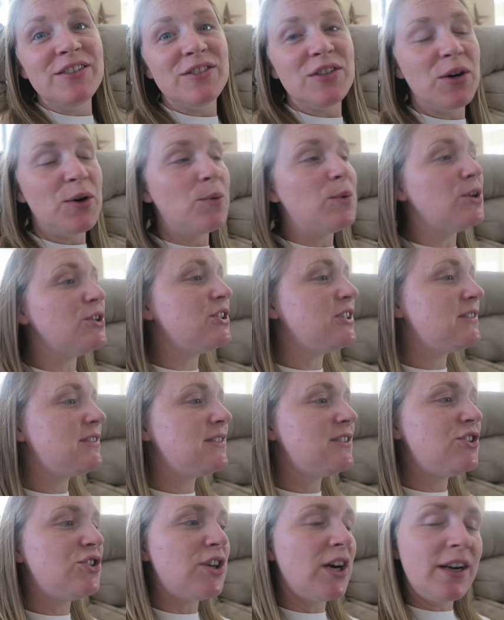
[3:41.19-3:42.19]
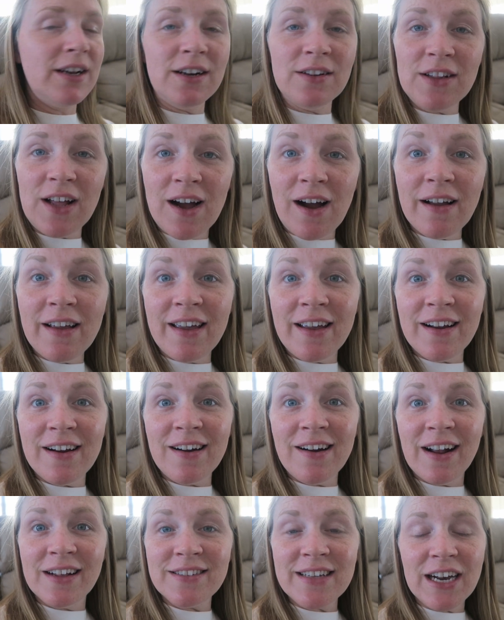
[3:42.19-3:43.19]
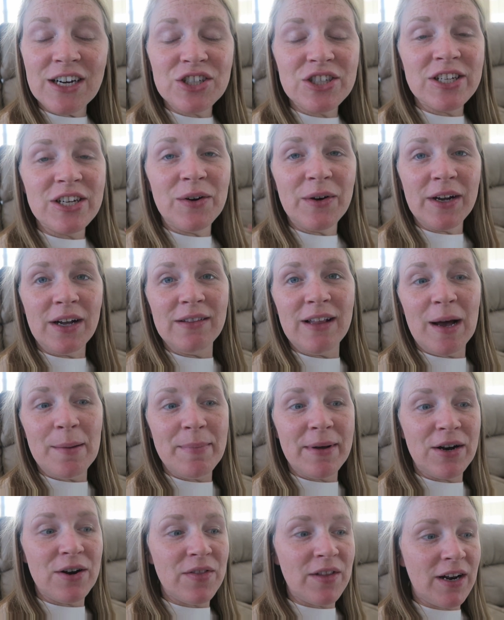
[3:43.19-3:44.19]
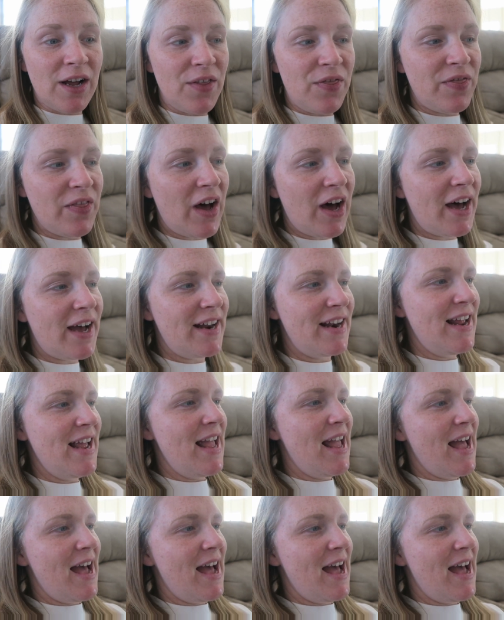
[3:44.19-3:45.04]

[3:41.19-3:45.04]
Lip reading: So we're just trucking along here. It's actually going a lot better than I thought.